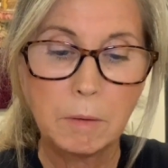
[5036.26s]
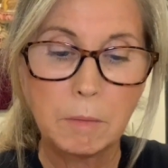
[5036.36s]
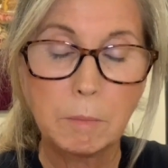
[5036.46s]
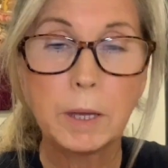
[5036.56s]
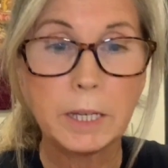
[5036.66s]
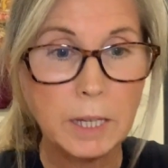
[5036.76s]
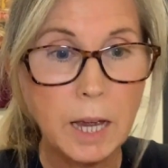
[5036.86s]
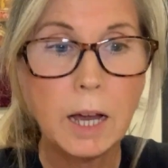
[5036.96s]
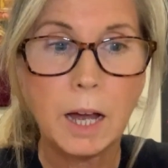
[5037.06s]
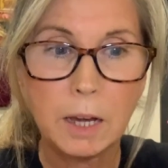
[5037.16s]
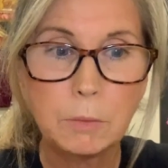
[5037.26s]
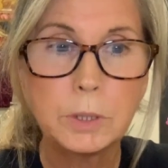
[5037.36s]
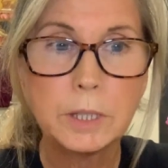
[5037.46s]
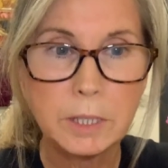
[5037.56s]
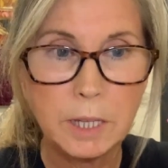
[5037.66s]
But yeah, I would
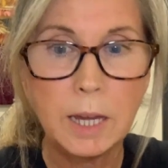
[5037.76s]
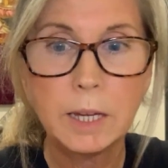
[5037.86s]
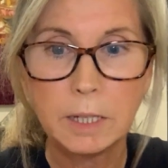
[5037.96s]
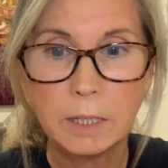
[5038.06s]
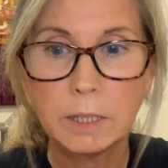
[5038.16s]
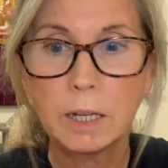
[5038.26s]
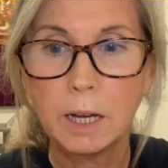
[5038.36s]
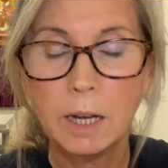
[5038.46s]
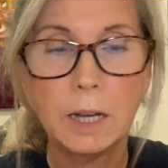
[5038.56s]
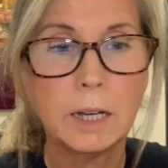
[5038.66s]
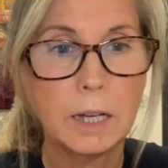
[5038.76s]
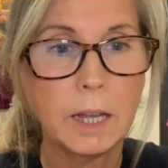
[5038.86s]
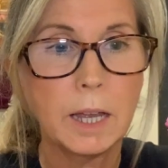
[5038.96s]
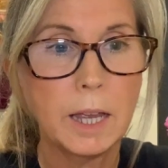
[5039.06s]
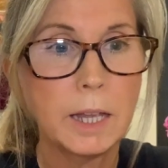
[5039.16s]
say, and
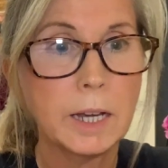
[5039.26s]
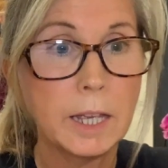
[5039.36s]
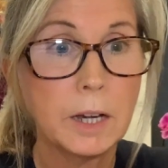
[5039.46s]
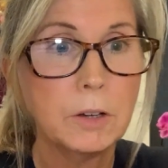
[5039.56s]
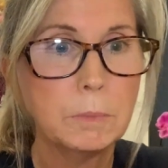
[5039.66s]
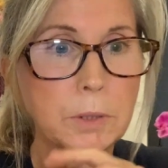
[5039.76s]
I hope you're